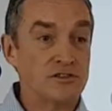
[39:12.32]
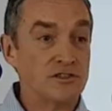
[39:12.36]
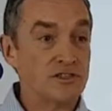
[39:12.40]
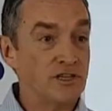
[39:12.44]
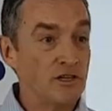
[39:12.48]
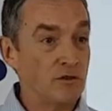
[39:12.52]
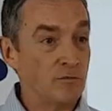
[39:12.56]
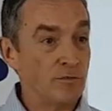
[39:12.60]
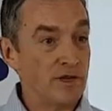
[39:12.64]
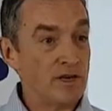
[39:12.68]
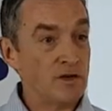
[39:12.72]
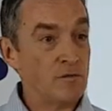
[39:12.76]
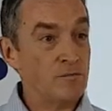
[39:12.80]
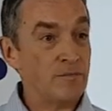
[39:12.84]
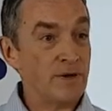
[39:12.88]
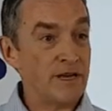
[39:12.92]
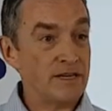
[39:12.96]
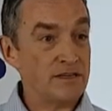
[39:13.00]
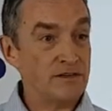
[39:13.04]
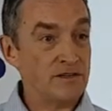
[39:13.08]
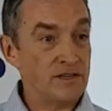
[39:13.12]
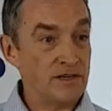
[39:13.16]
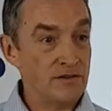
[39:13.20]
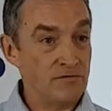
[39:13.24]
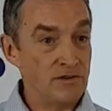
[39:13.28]
still be
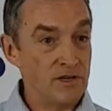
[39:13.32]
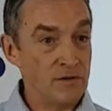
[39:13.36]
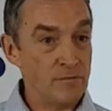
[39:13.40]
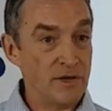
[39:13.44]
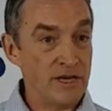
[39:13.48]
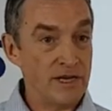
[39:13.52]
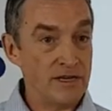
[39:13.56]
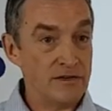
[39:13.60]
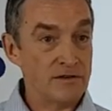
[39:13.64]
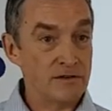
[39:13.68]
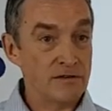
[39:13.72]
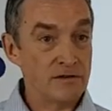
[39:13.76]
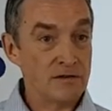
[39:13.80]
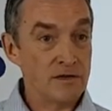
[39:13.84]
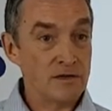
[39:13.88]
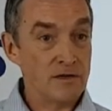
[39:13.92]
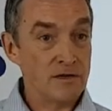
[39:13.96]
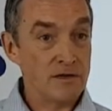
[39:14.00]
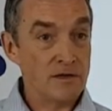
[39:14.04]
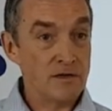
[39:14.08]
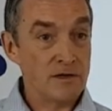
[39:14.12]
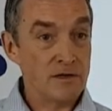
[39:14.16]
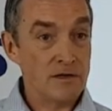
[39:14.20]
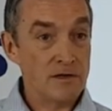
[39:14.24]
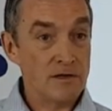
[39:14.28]
competitively bid.
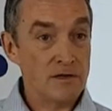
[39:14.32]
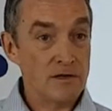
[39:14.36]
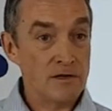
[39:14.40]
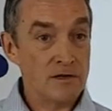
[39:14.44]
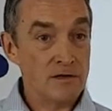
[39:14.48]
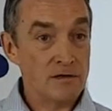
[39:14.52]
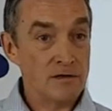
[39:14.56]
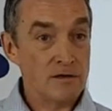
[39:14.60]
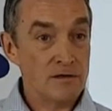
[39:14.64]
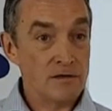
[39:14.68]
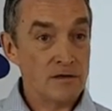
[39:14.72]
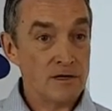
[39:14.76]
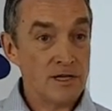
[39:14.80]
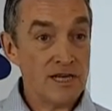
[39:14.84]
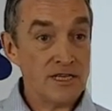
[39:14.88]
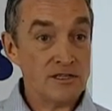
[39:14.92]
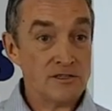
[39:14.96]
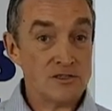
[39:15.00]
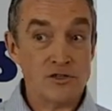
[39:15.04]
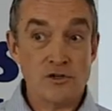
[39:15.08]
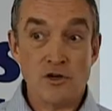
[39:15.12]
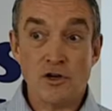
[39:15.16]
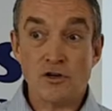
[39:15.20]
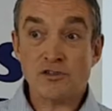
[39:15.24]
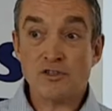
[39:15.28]

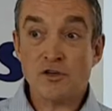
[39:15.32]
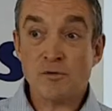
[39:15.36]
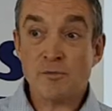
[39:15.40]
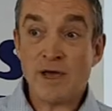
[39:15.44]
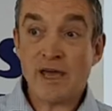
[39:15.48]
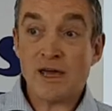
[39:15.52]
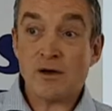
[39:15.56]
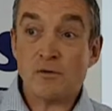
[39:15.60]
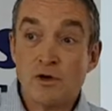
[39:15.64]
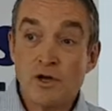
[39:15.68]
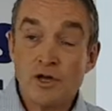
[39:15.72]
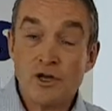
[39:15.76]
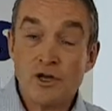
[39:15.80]
It's not about